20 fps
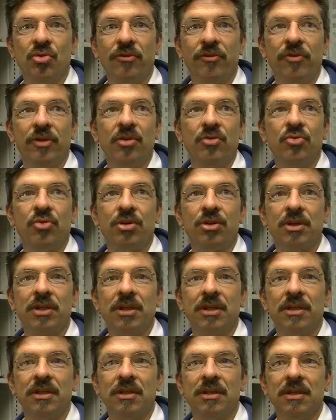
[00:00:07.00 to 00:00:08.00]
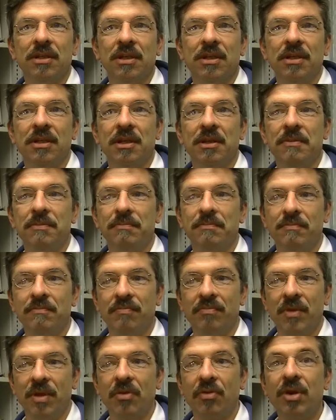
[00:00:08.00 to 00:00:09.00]
to a fieldwork in the
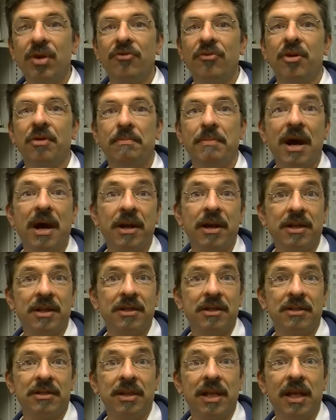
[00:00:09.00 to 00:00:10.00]
River Mara